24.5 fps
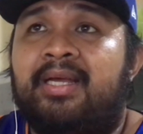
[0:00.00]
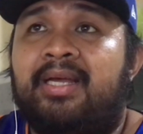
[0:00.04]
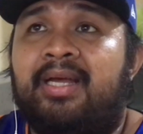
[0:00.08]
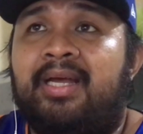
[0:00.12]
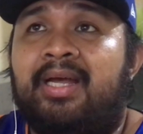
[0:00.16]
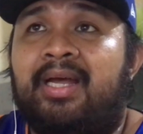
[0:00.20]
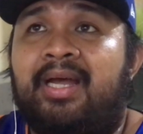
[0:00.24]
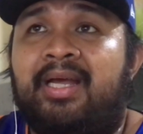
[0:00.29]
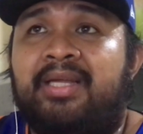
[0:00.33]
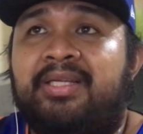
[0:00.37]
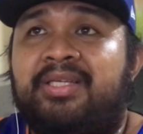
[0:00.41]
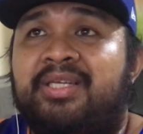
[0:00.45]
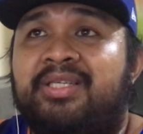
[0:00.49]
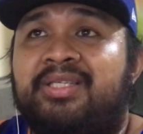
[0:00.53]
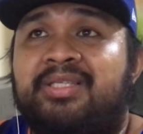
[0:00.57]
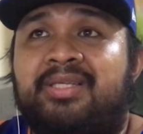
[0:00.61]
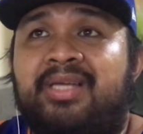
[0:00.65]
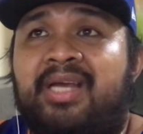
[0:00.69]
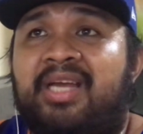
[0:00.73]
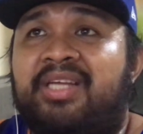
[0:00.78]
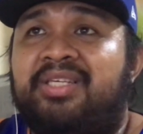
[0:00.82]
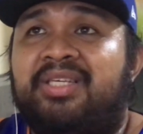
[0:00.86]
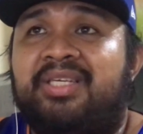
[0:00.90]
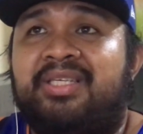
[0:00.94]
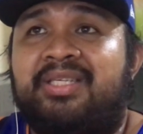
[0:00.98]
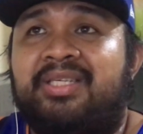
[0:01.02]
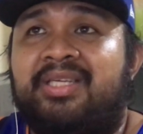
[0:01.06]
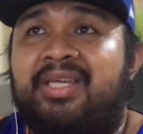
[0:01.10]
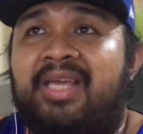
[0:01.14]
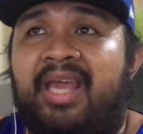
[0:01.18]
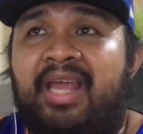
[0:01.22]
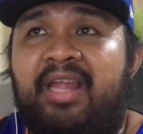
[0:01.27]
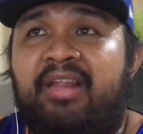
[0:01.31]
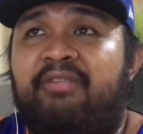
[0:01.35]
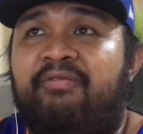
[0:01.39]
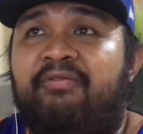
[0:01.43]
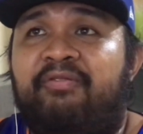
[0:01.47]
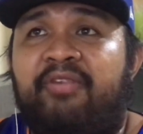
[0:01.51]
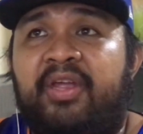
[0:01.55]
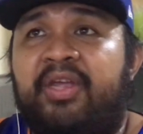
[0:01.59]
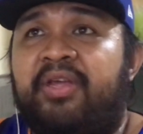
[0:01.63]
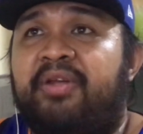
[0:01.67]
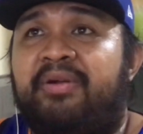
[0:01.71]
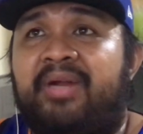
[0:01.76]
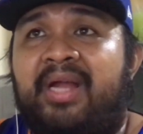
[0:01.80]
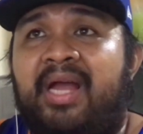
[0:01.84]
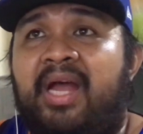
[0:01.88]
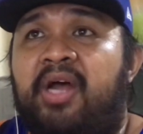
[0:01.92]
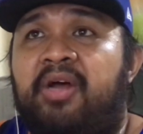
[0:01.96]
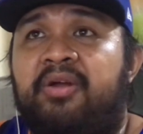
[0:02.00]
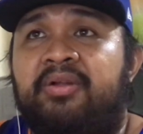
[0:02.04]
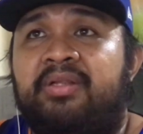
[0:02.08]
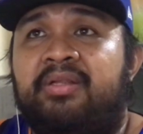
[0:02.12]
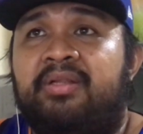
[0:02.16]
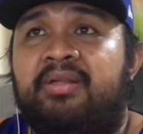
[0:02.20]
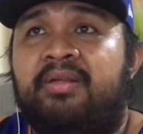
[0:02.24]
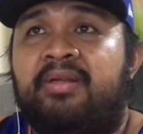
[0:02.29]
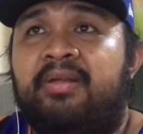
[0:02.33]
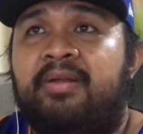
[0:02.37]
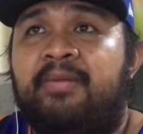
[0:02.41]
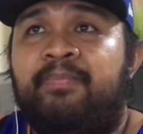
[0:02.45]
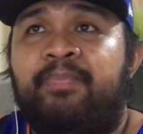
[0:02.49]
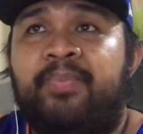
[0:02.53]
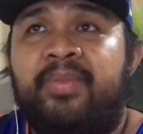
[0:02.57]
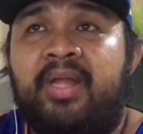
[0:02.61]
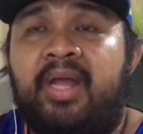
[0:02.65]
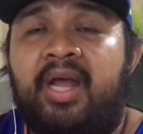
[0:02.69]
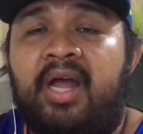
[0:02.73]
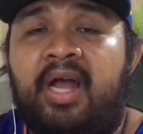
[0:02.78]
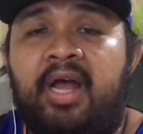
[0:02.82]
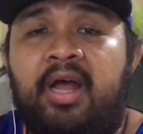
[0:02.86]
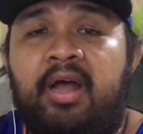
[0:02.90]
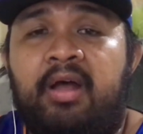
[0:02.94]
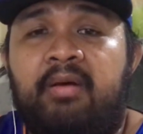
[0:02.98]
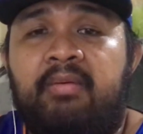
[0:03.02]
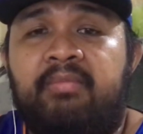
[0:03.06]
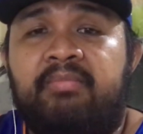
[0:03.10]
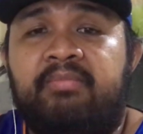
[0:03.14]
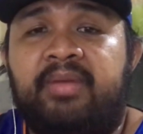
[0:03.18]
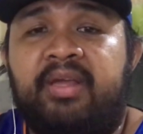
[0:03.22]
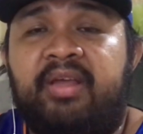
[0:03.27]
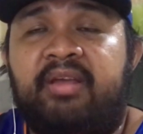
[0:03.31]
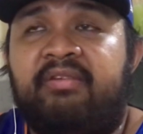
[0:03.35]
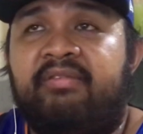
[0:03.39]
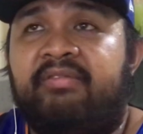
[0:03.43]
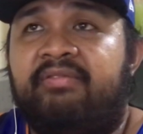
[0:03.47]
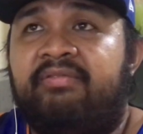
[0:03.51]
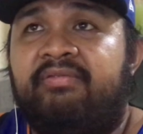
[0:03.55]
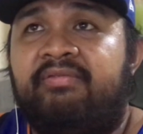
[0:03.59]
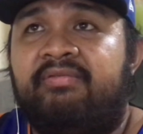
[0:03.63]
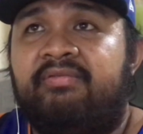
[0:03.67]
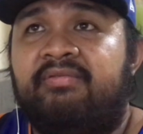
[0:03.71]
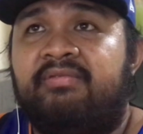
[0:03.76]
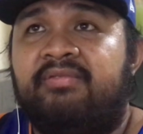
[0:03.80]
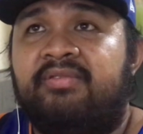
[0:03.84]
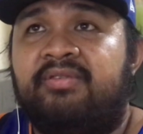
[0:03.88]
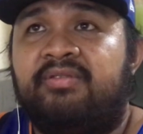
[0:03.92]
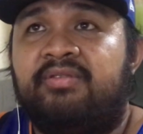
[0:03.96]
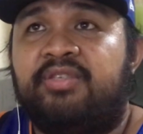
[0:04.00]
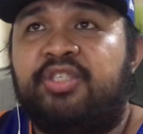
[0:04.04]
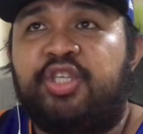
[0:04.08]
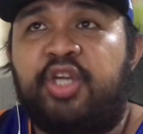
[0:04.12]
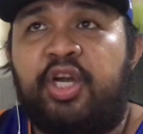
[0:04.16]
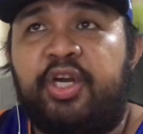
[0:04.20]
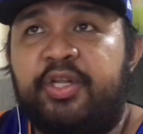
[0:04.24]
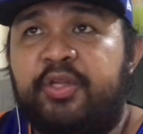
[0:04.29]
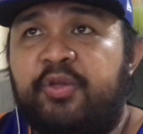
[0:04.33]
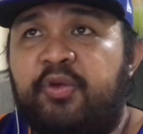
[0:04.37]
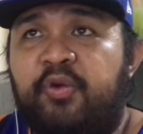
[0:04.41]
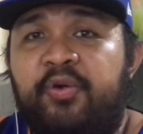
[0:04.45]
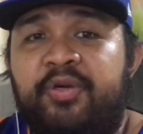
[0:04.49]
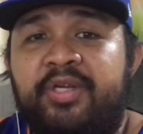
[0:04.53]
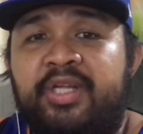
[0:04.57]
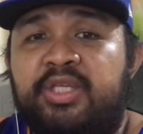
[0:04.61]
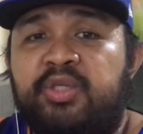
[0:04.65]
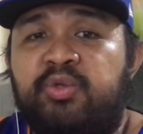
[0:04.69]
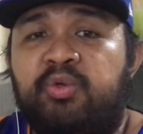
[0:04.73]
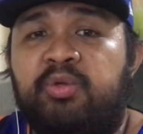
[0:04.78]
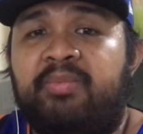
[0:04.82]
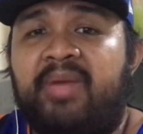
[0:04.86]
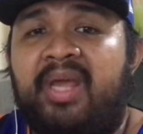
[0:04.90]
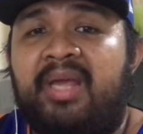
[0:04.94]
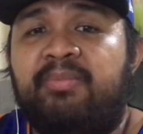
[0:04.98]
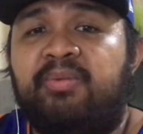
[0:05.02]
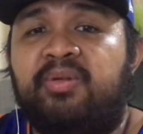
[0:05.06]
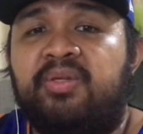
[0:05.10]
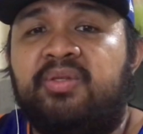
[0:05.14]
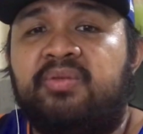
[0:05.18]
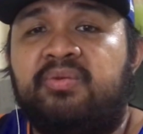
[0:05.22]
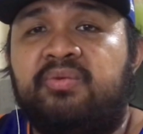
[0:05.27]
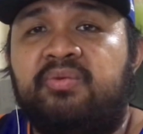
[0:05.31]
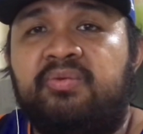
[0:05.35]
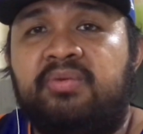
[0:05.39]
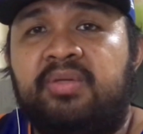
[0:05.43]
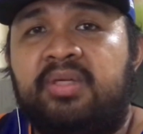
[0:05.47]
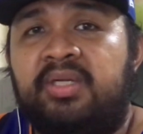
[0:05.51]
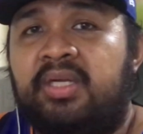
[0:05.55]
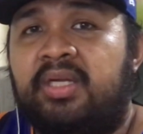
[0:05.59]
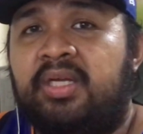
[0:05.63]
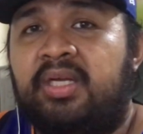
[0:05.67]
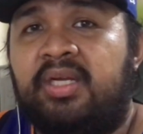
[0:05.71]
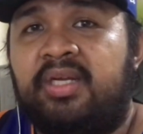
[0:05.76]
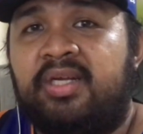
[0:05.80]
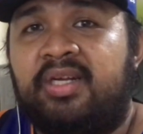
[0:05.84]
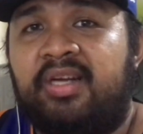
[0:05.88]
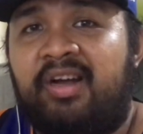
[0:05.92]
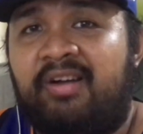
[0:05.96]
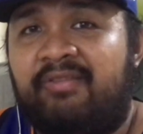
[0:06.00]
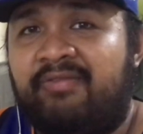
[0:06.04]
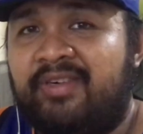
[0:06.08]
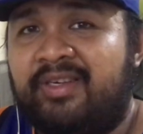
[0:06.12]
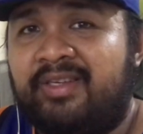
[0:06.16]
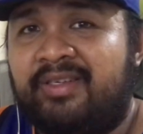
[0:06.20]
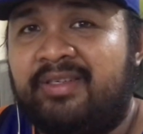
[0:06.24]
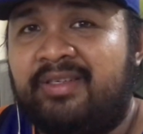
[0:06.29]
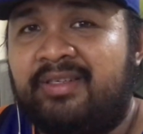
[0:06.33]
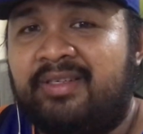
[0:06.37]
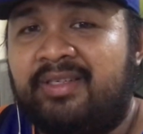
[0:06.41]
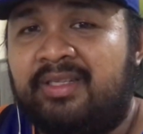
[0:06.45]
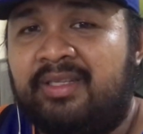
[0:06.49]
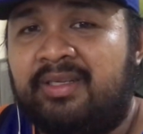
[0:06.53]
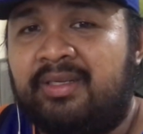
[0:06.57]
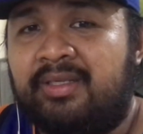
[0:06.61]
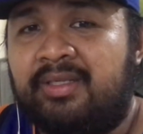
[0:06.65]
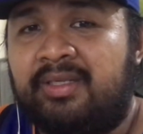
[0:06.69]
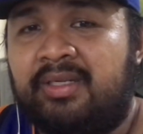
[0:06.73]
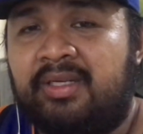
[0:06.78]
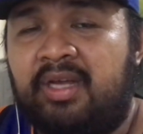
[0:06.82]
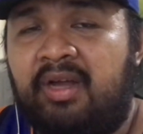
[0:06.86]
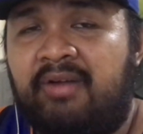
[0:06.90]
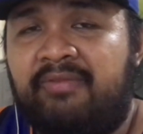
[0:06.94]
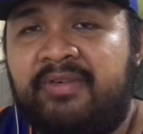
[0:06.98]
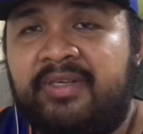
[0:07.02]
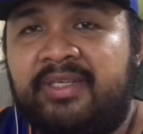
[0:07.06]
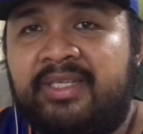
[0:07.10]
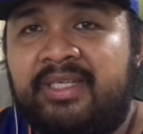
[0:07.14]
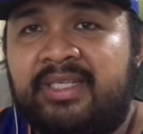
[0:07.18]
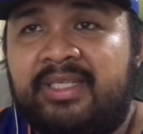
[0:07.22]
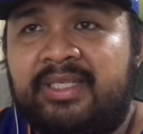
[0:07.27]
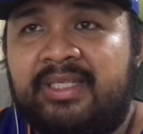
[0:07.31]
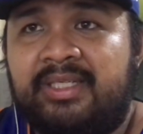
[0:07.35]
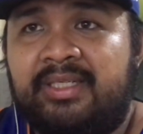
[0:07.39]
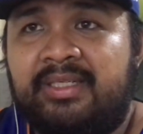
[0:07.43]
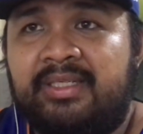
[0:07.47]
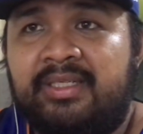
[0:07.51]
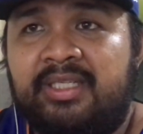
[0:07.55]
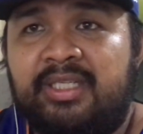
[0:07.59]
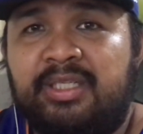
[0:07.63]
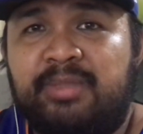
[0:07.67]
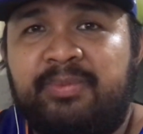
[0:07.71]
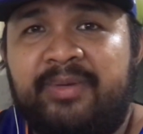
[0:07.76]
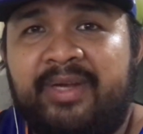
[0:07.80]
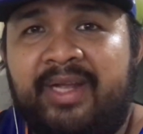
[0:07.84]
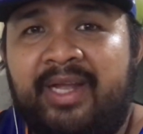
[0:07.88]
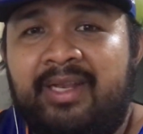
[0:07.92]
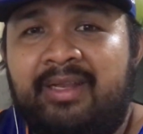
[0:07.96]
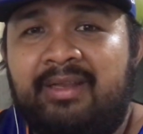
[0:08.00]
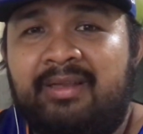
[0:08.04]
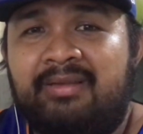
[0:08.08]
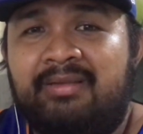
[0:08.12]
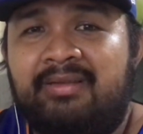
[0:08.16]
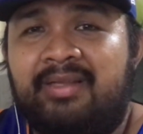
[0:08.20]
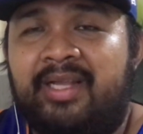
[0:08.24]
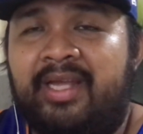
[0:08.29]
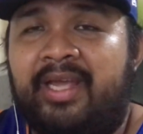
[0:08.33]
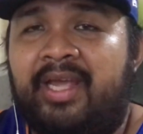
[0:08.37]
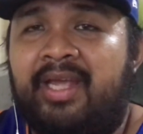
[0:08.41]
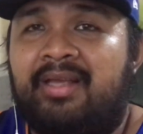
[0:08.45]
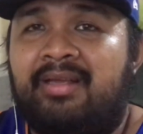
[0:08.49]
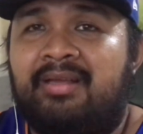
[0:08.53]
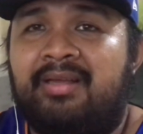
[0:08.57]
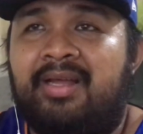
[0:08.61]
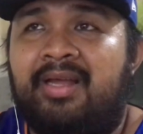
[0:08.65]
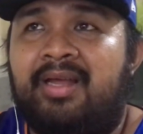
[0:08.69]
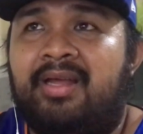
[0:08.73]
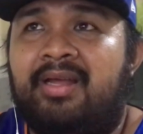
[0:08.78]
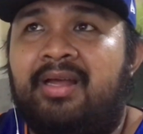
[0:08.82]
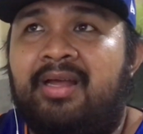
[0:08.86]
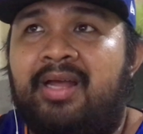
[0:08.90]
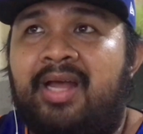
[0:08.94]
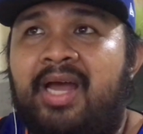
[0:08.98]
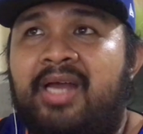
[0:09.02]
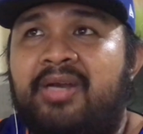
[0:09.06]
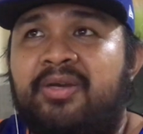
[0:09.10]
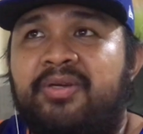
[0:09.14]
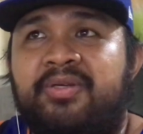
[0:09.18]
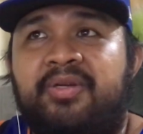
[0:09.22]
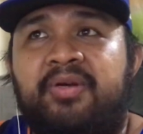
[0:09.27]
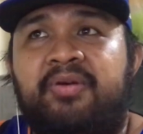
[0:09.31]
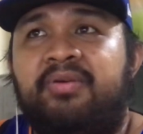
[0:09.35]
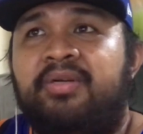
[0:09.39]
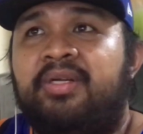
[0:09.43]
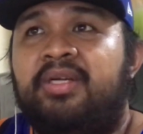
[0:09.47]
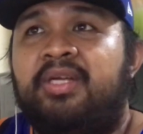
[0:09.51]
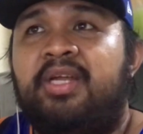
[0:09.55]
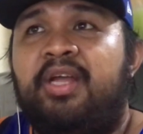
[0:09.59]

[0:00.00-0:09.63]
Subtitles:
I just can't figure out if Charlotte Hornets would be able to cover the spread. Like, I don't know.